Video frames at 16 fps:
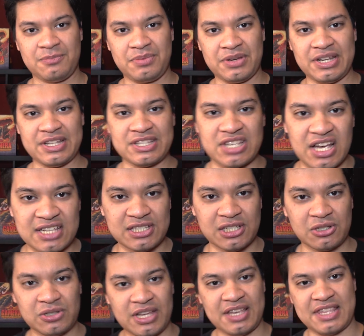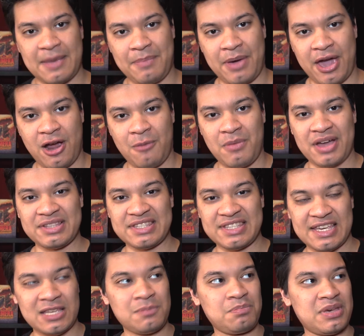but it does look like that Paramount
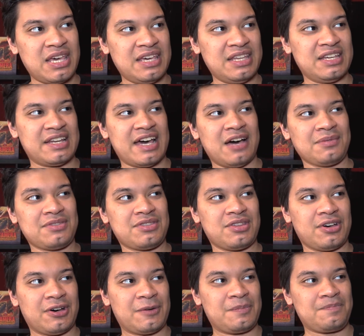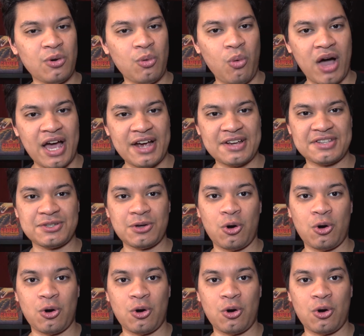did paint it out, the wires,